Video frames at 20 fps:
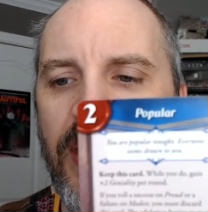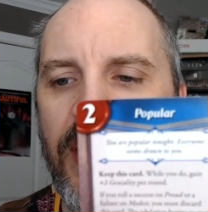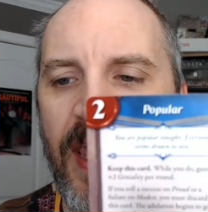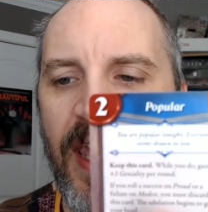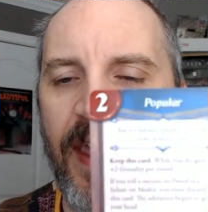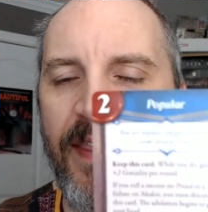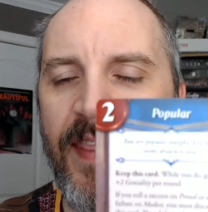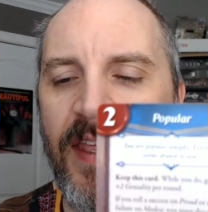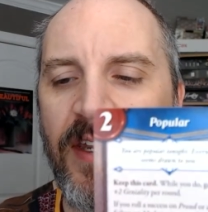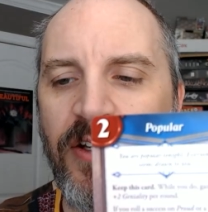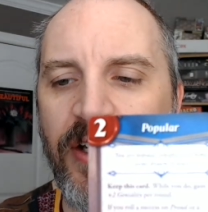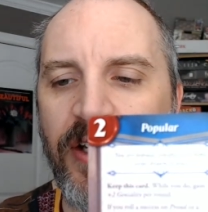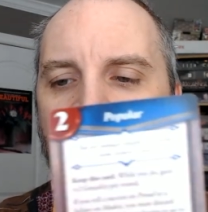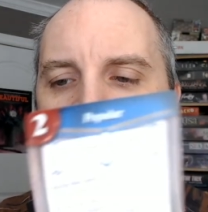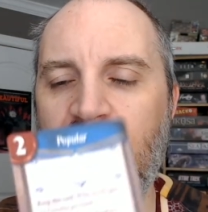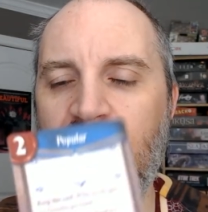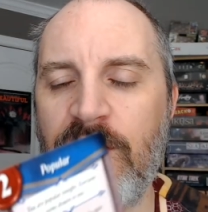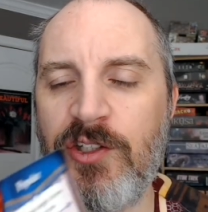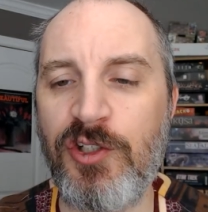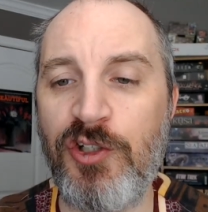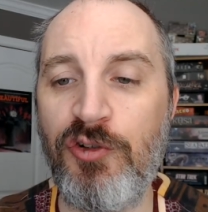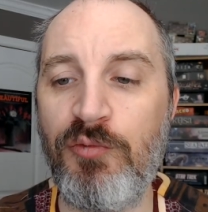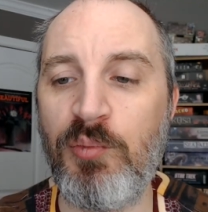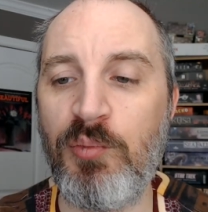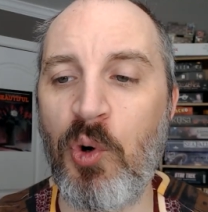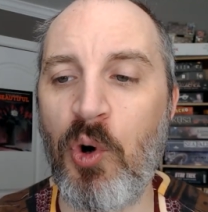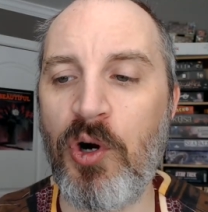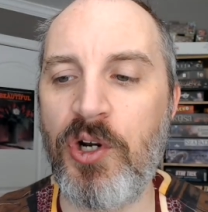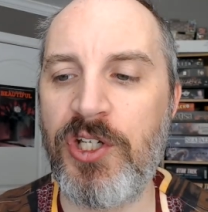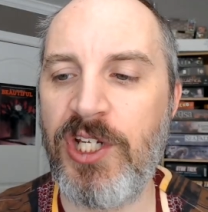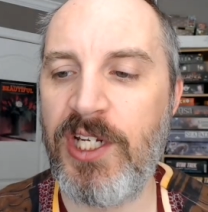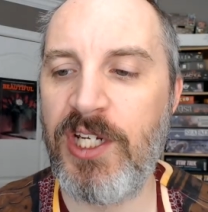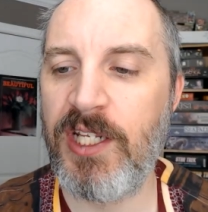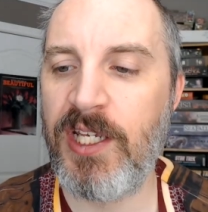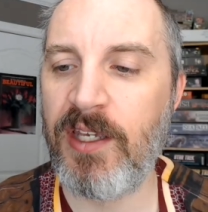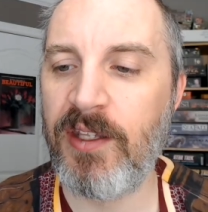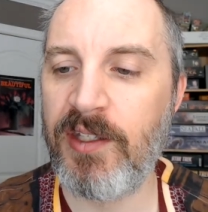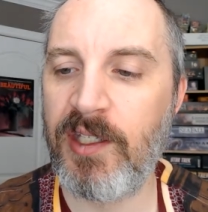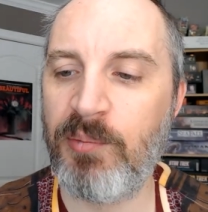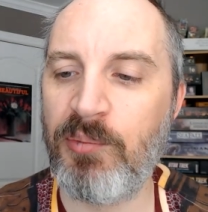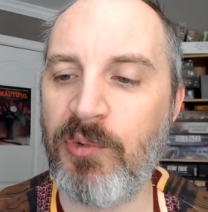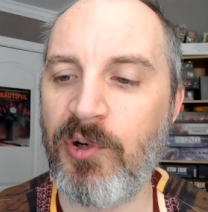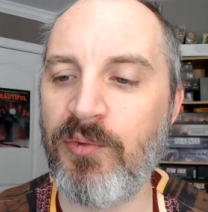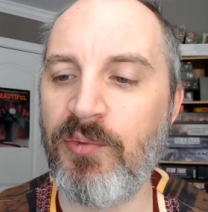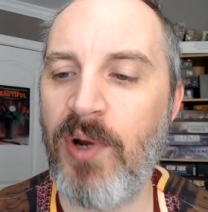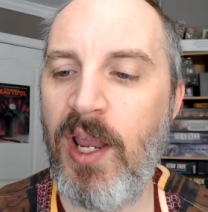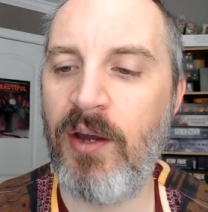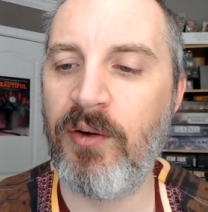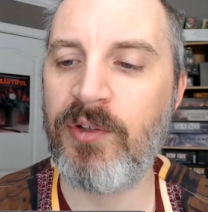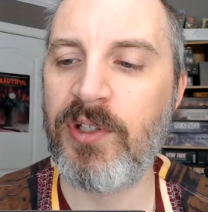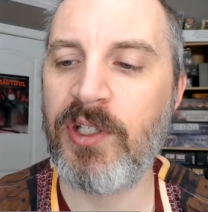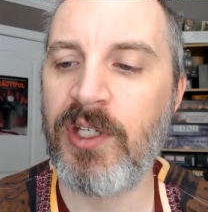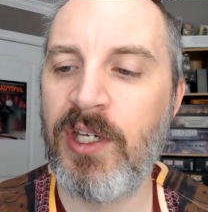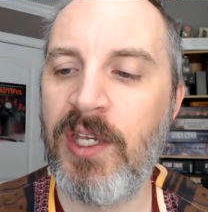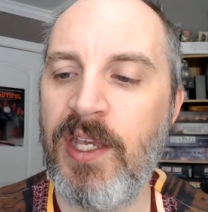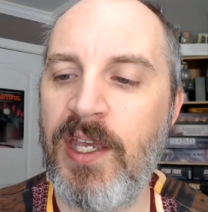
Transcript: and then you're going to get 2 more geniality per round.